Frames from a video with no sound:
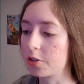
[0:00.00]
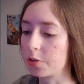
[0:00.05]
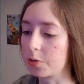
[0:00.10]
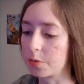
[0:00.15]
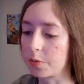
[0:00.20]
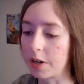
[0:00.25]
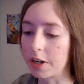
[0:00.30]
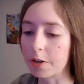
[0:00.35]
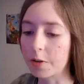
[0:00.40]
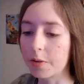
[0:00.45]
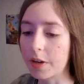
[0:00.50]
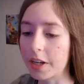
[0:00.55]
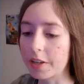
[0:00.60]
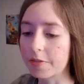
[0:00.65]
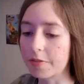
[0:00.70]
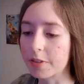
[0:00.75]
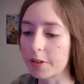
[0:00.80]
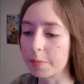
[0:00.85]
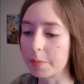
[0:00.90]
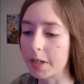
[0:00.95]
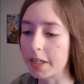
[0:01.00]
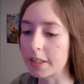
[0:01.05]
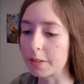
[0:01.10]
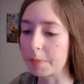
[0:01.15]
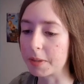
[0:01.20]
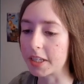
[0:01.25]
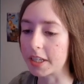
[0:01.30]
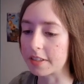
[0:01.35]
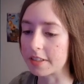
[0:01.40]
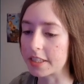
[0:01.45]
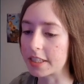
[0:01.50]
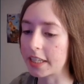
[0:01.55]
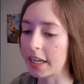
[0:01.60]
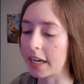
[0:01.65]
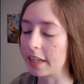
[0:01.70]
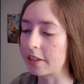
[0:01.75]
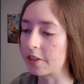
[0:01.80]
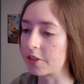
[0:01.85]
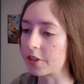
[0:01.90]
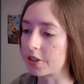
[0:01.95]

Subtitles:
to run away from it because it can't